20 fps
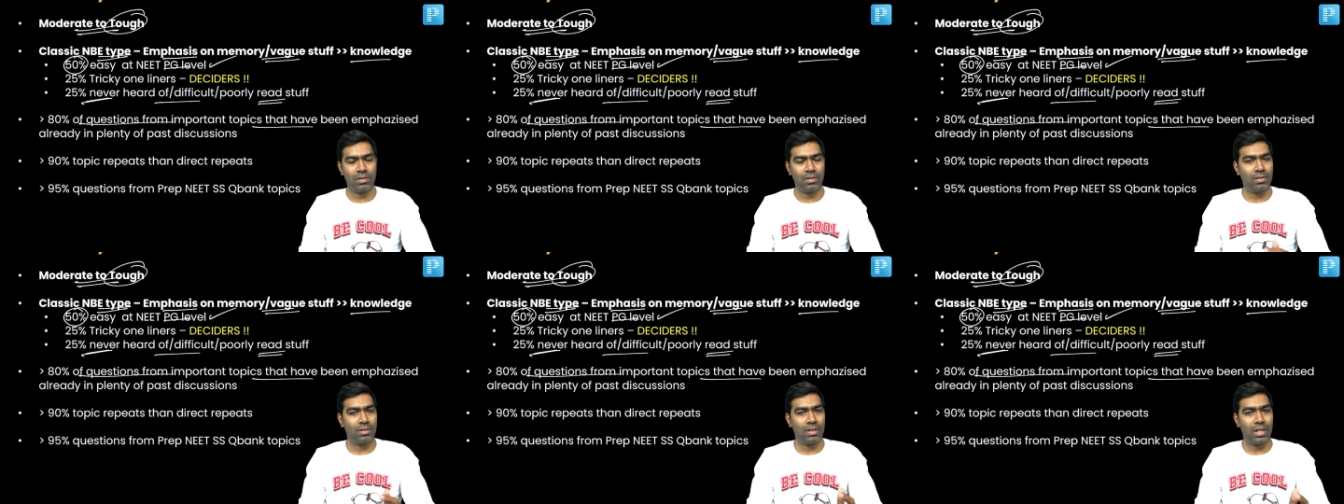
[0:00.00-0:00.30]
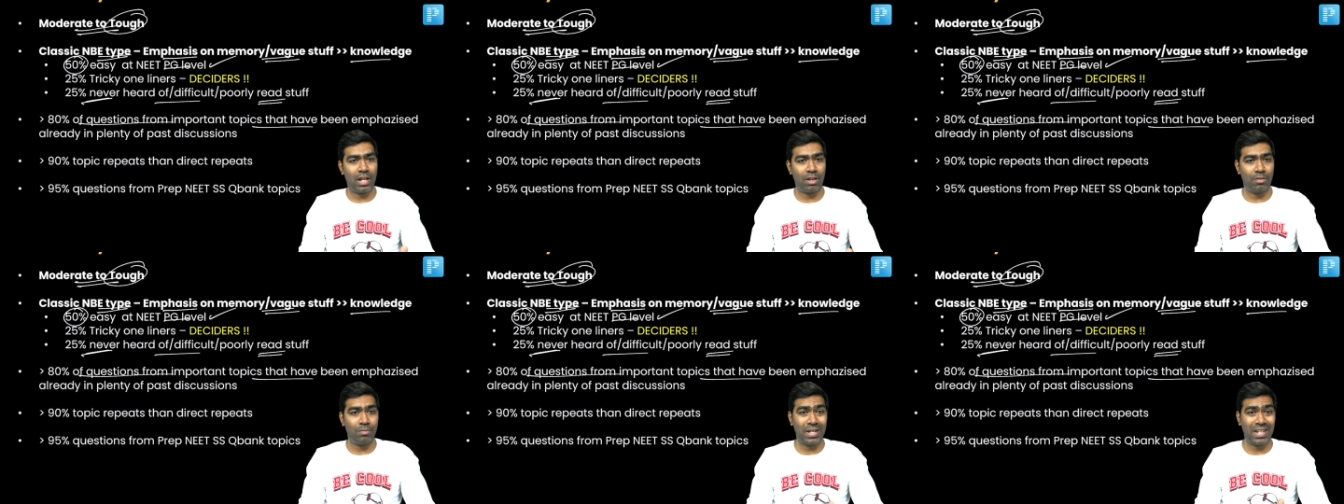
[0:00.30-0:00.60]
that
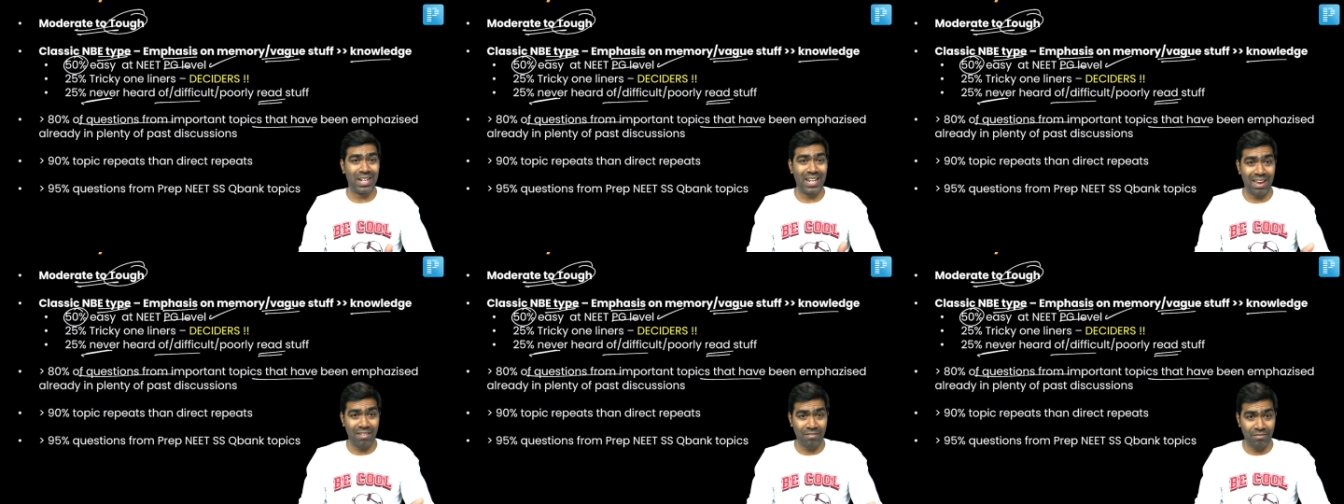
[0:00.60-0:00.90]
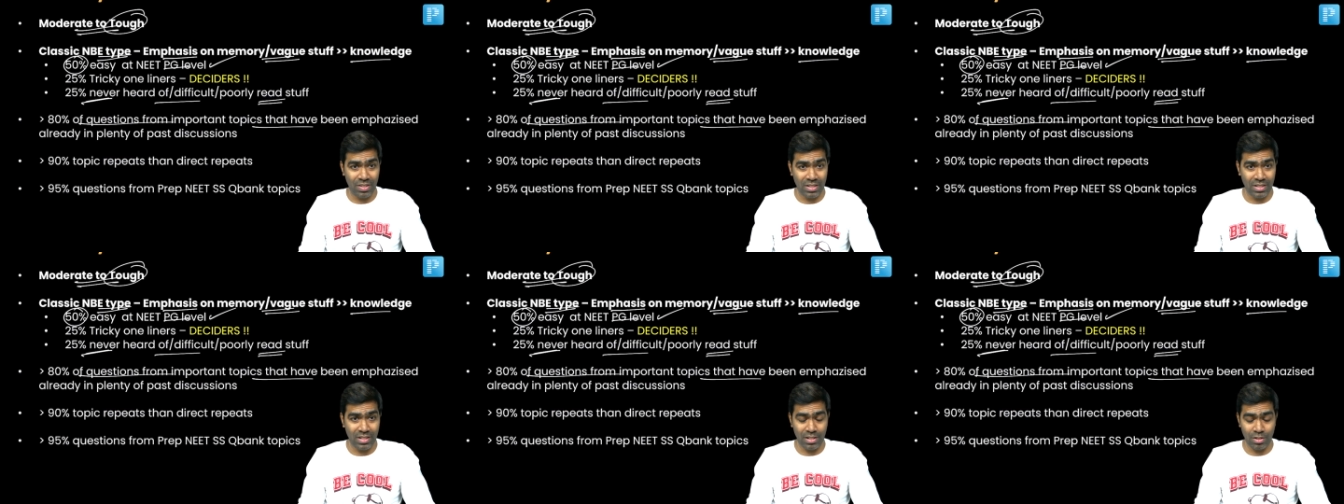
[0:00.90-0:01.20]
have been
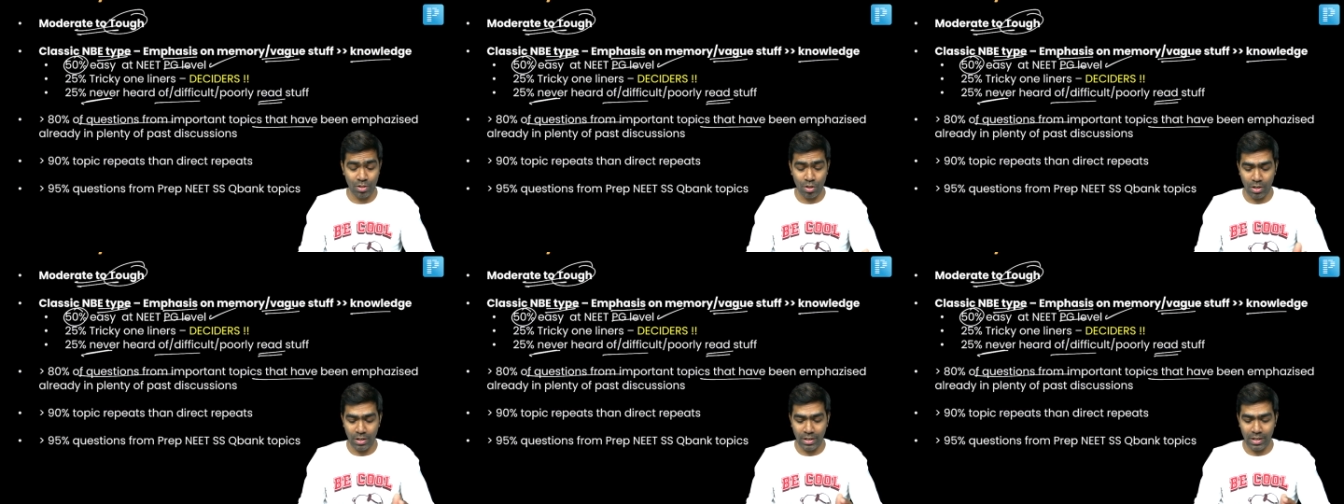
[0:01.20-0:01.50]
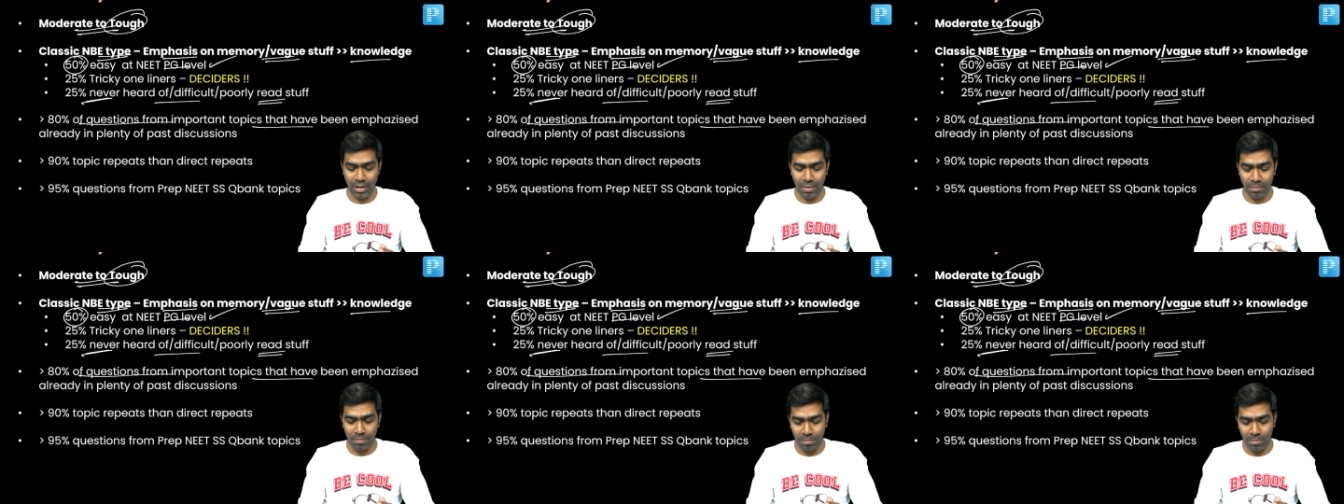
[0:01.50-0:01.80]
emphasized already
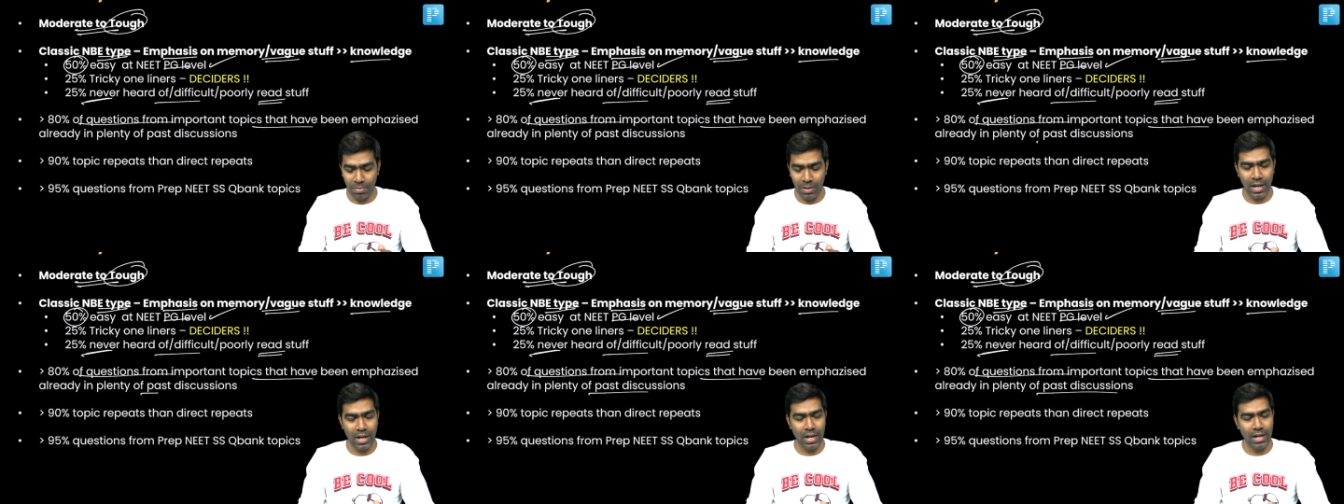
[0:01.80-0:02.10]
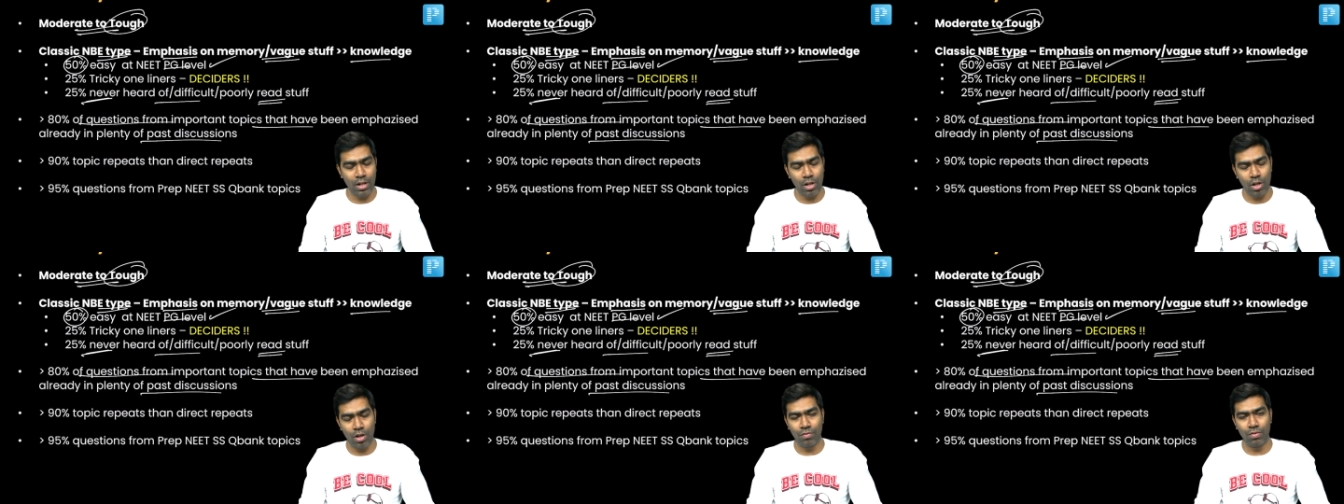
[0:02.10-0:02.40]
in
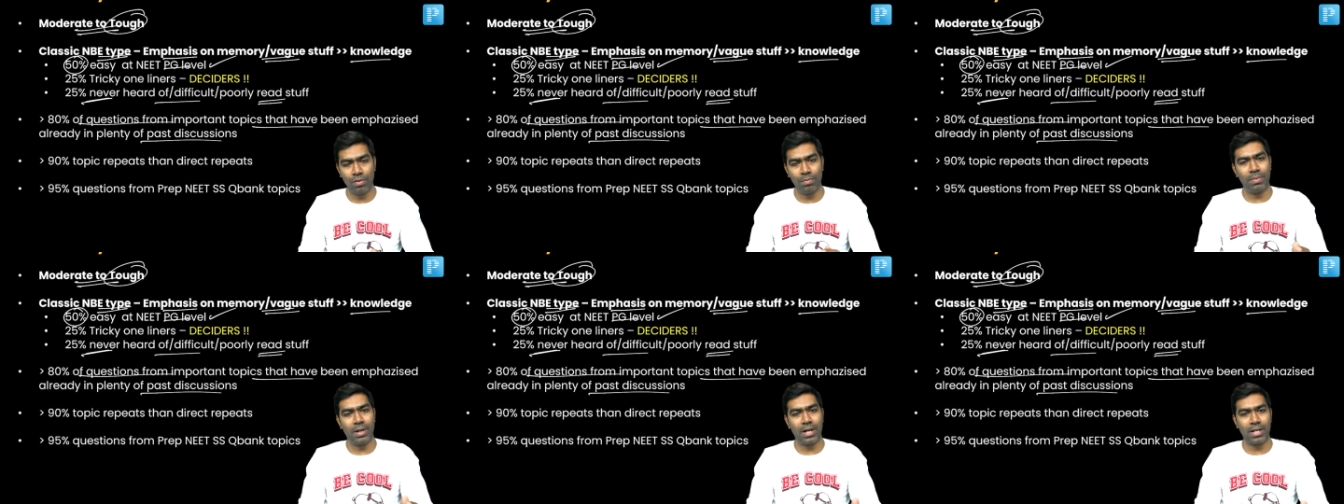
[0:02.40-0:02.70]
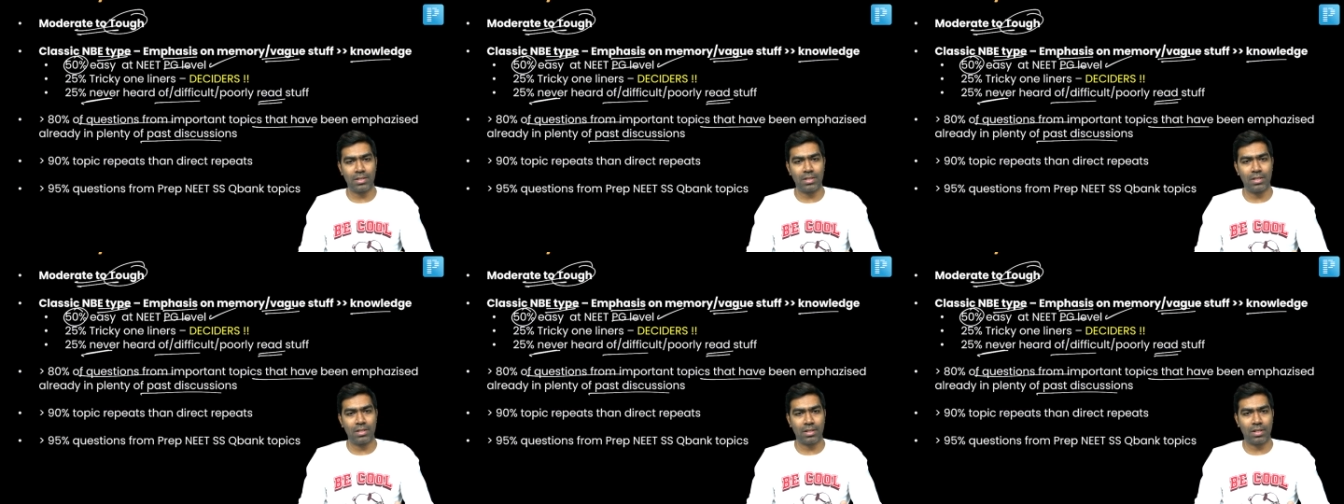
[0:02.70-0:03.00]
plenty of our
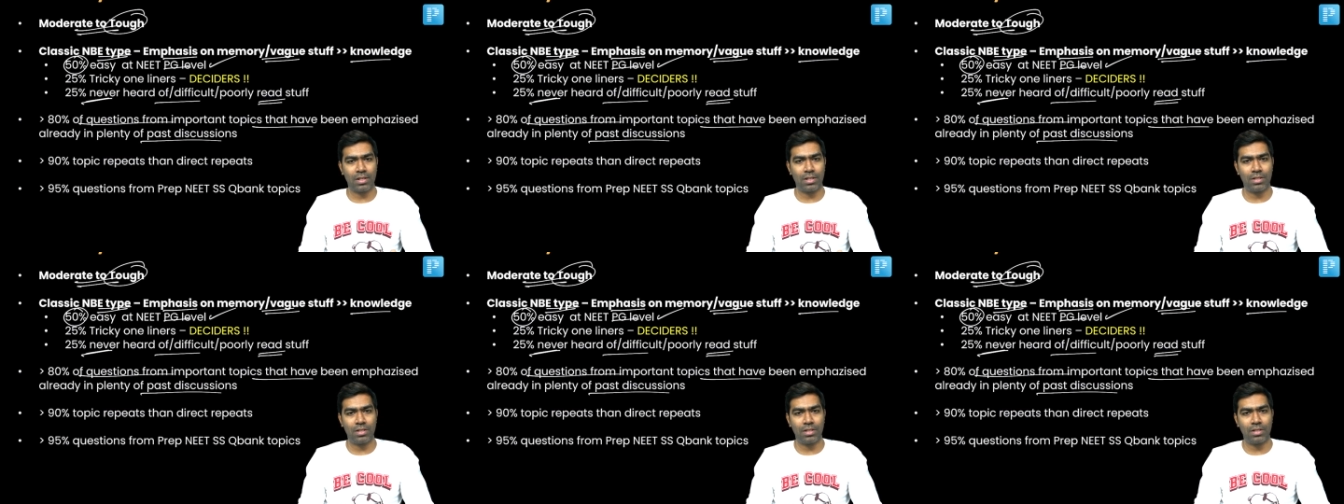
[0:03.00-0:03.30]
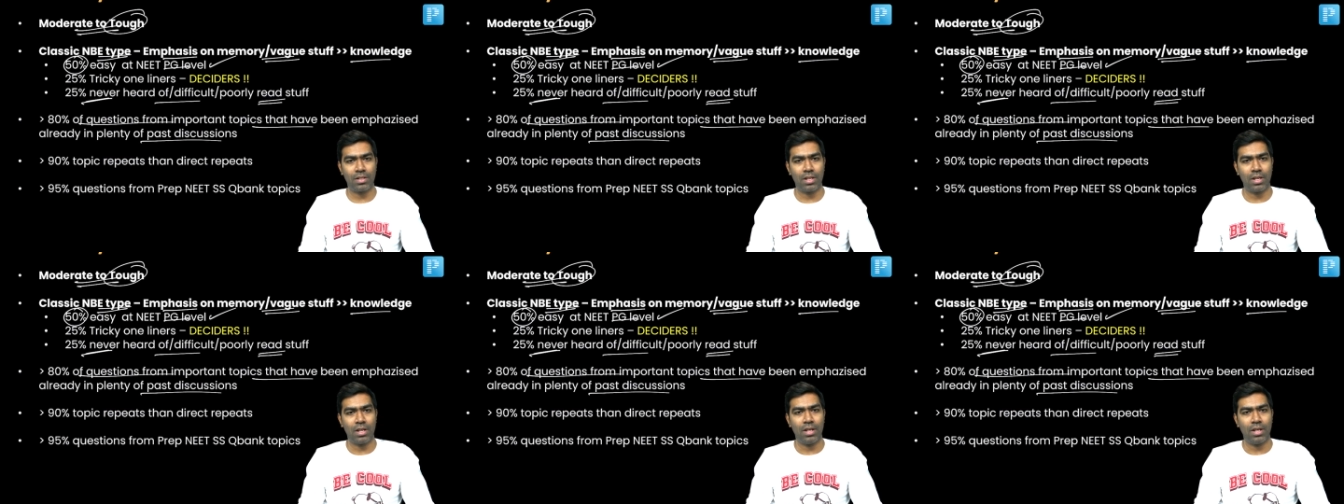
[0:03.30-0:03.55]
past discussions.